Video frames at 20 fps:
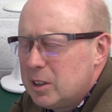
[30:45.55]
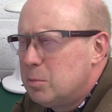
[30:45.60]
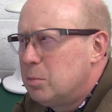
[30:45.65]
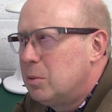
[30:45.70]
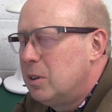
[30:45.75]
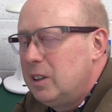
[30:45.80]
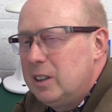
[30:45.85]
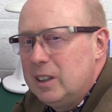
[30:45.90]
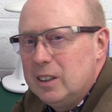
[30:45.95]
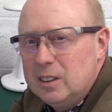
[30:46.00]
It's
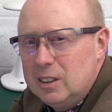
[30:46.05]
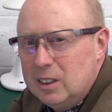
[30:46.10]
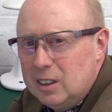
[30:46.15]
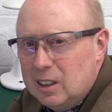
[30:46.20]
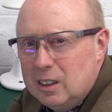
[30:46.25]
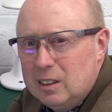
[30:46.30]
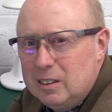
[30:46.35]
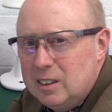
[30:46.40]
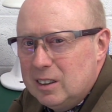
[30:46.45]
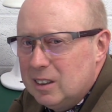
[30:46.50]
brilliant. You
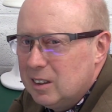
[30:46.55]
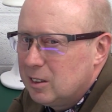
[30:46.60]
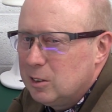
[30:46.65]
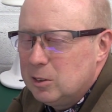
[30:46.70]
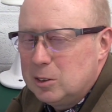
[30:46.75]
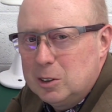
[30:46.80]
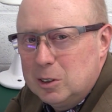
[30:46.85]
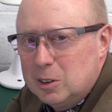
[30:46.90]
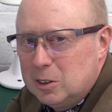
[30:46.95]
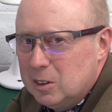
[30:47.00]
know, yeah,
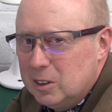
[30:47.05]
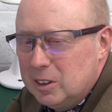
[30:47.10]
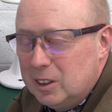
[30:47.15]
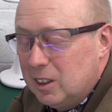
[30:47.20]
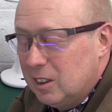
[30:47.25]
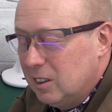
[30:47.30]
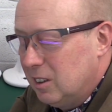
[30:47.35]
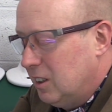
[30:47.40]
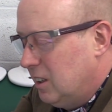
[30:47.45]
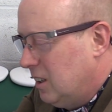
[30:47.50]
good call. You
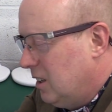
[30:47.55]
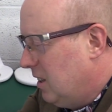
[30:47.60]
know."